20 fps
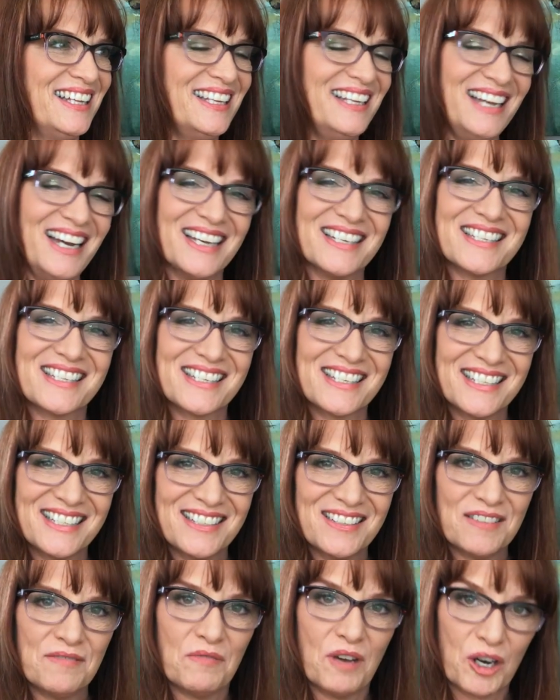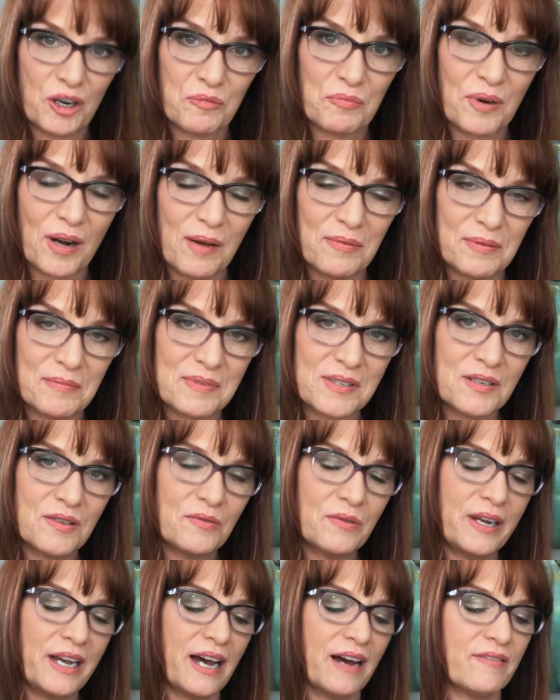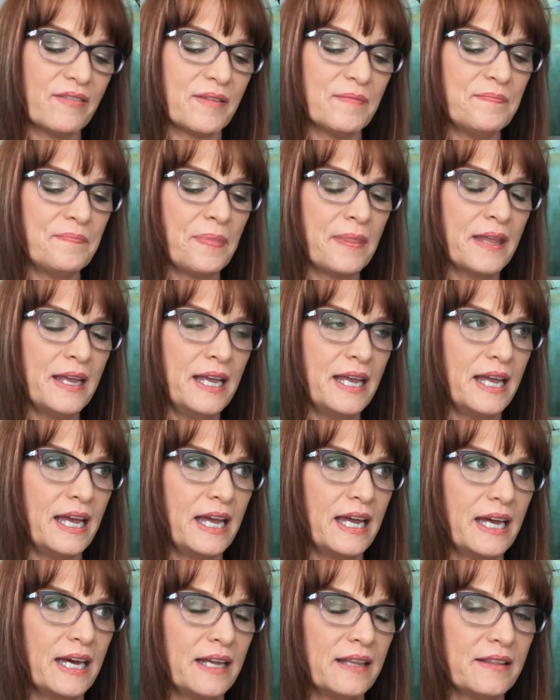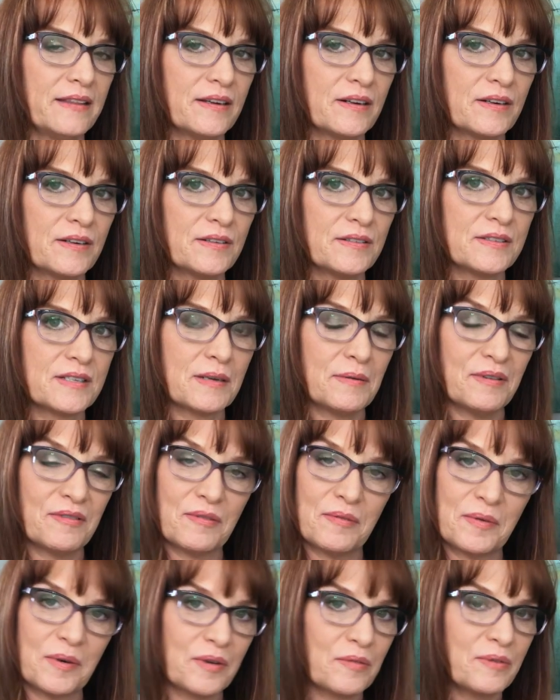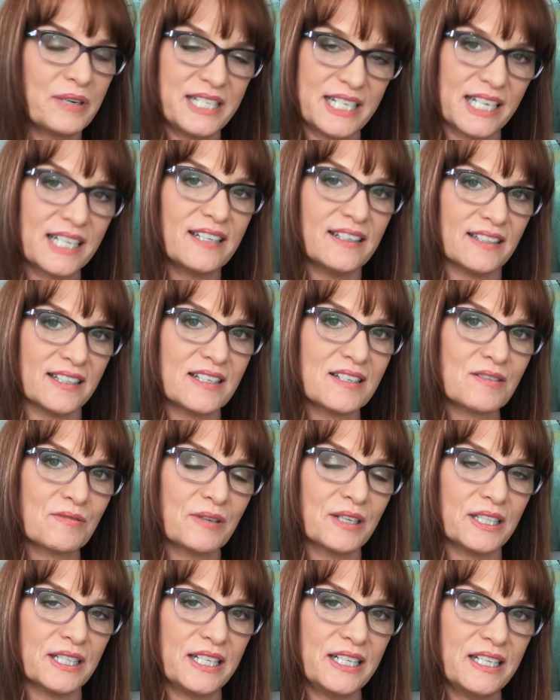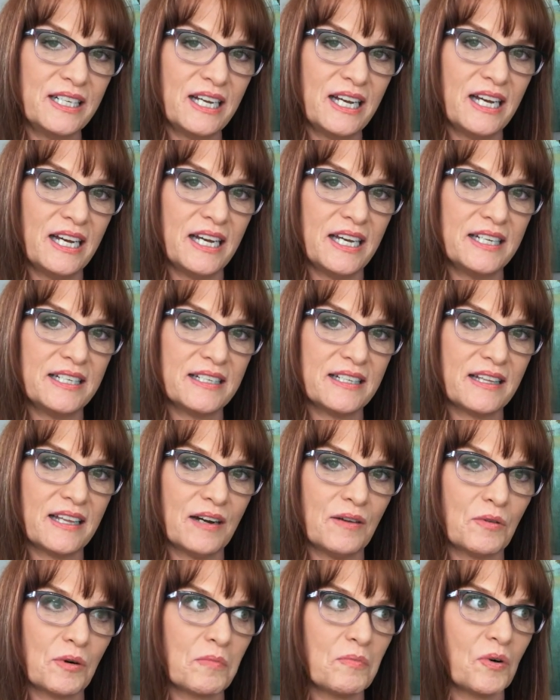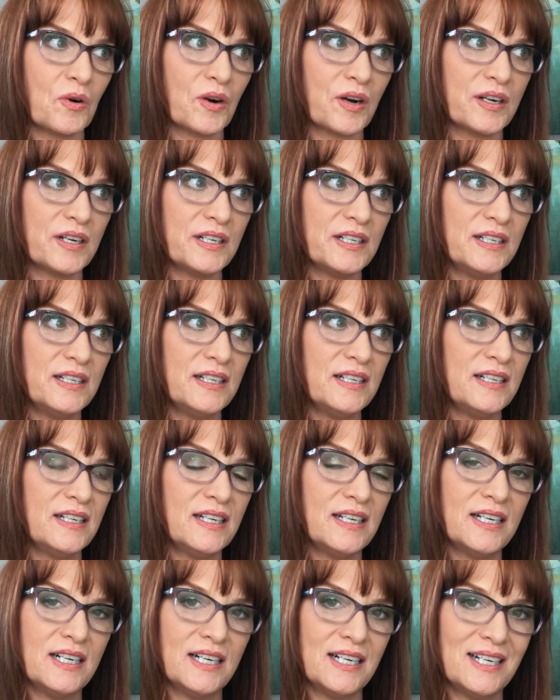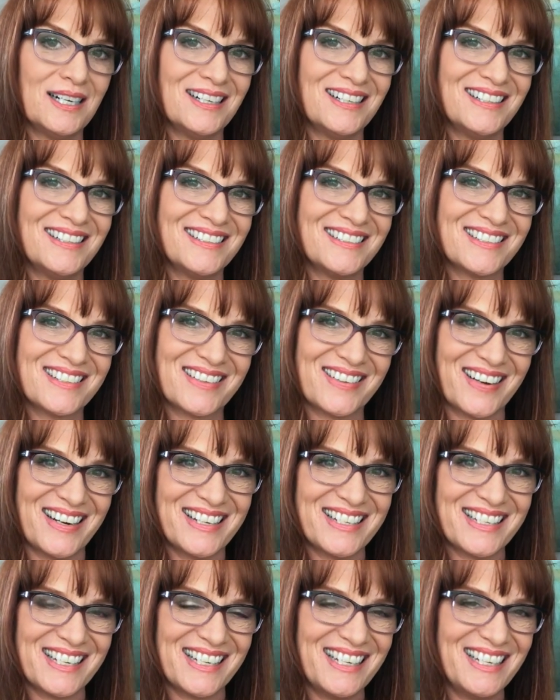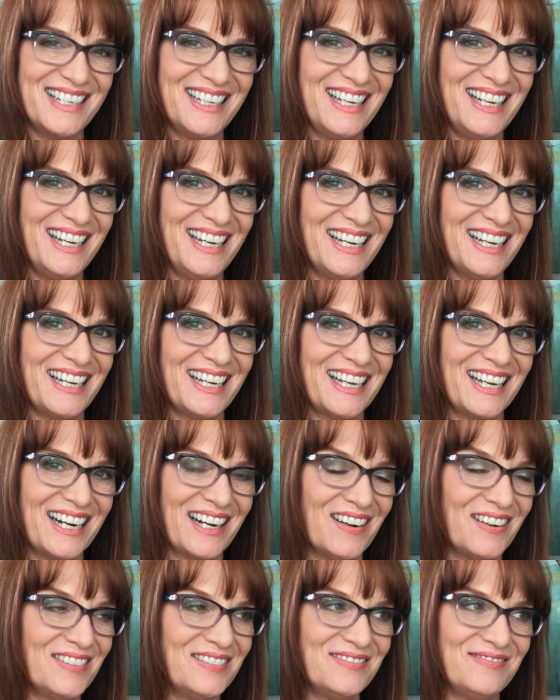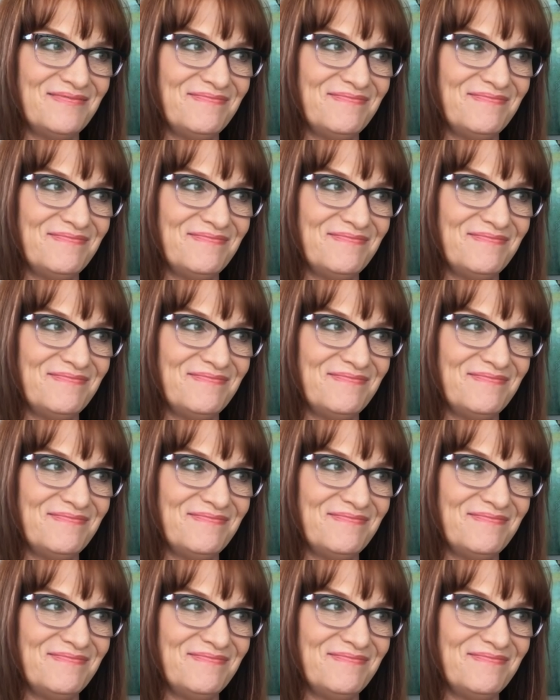Yes, modern problems, we have them. And some of them are ridiculous, really, and that we're bored. It's crazy, you know.